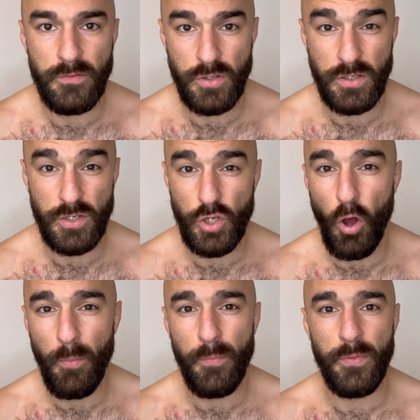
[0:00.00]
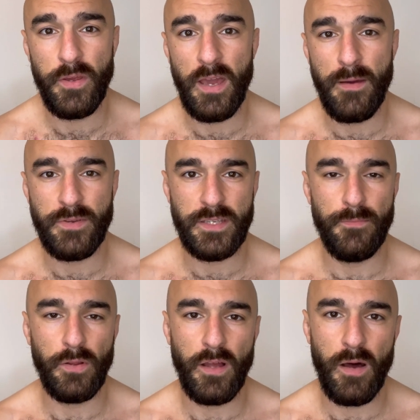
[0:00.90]
just to top up the
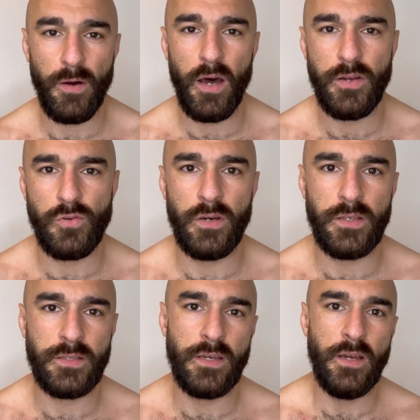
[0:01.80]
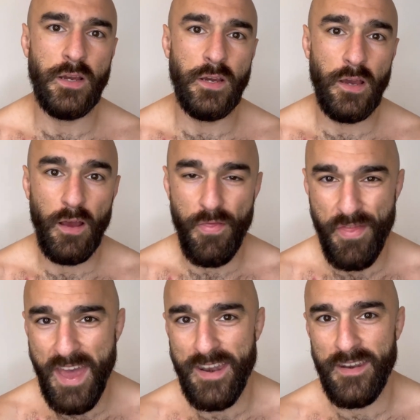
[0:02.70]
simple carbohydrates.
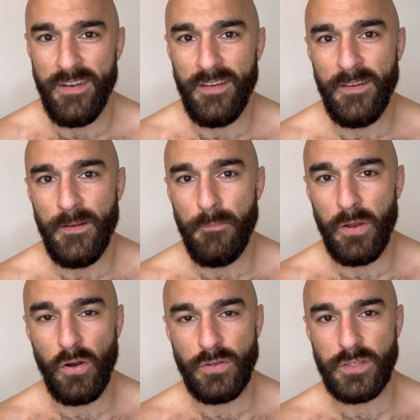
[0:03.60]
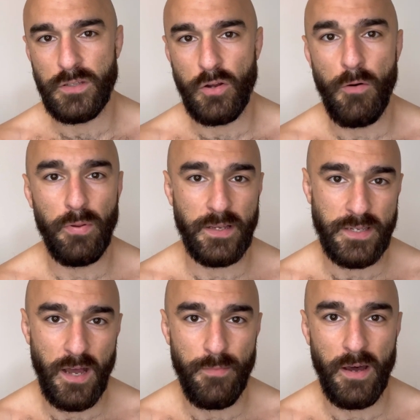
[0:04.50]
Then, because the complex
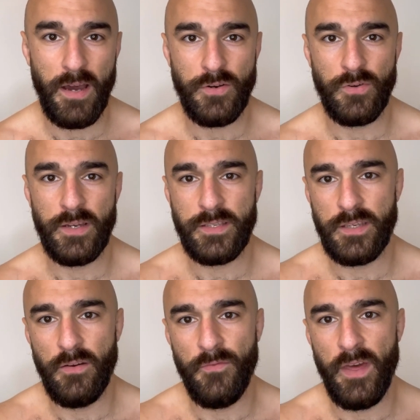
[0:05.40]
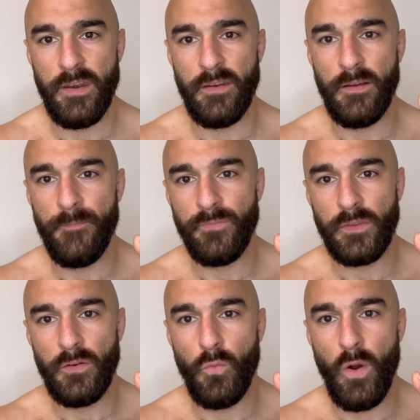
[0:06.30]
carbohydrates have then
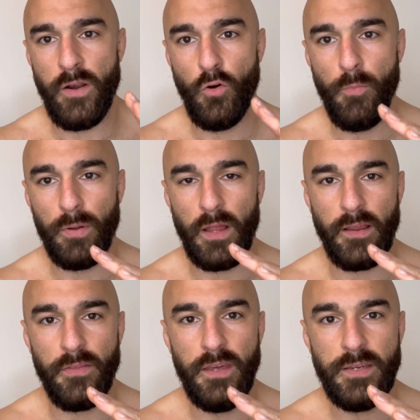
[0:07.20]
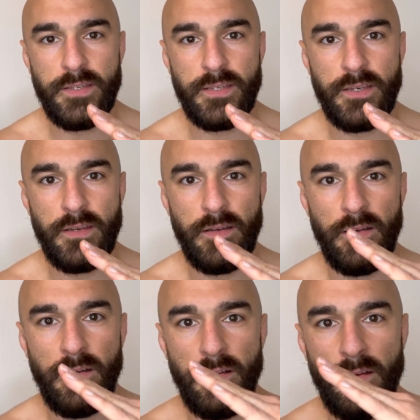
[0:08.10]
went up like this,
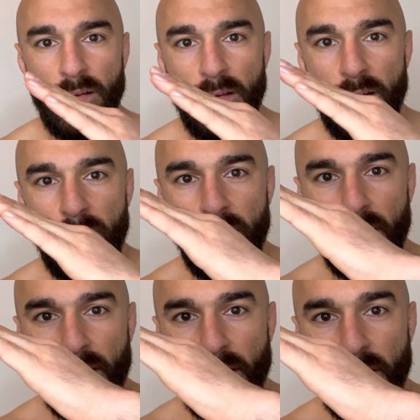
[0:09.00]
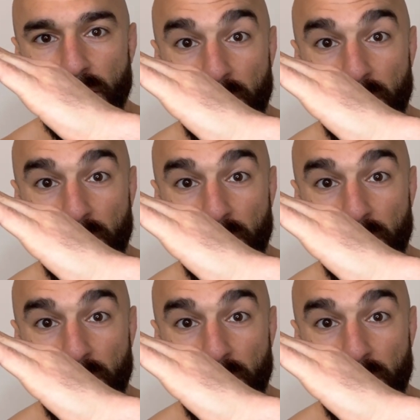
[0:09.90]
you're